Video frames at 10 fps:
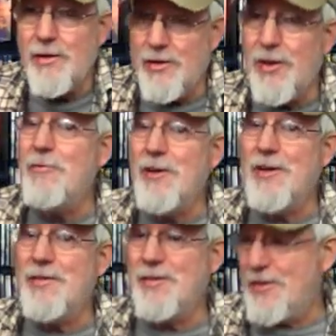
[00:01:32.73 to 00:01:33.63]
Good one.
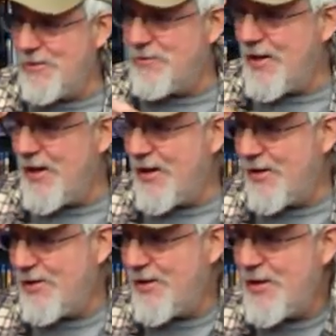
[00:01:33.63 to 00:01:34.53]
Good one there.
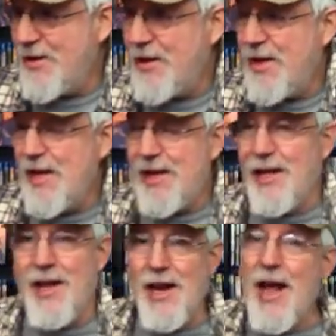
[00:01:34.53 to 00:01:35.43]

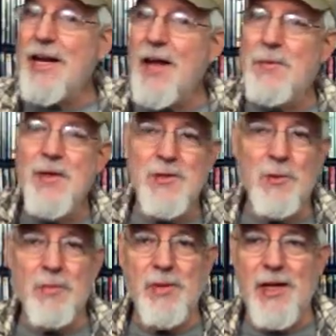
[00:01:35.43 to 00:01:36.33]
I got this
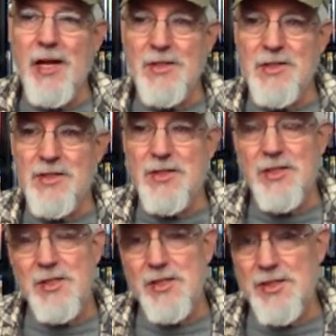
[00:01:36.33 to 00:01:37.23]
one
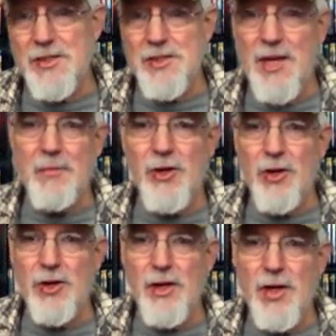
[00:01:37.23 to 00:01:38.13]
because I'm a
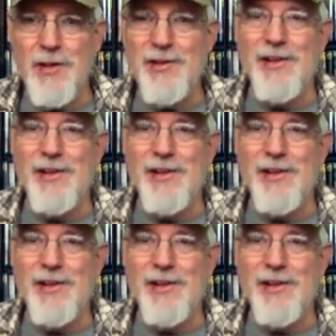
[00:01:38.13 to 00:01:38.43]
nerd.